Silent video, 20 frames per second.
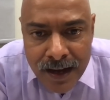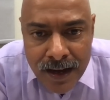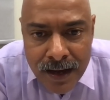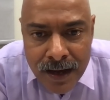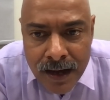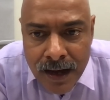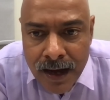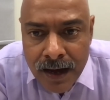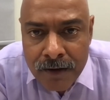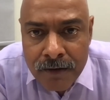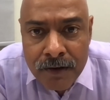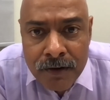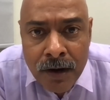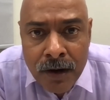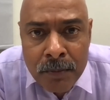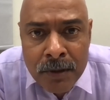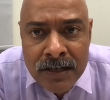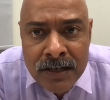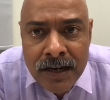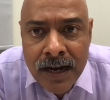
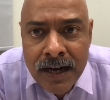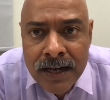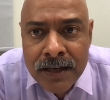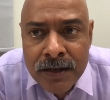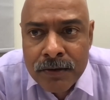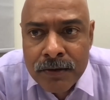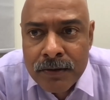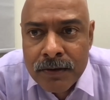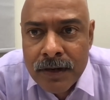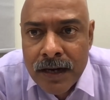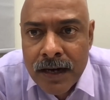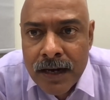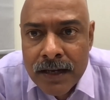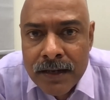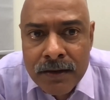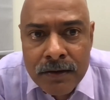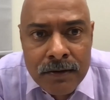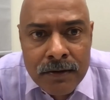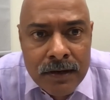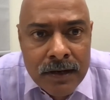Robert, are you
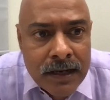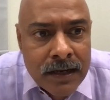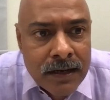able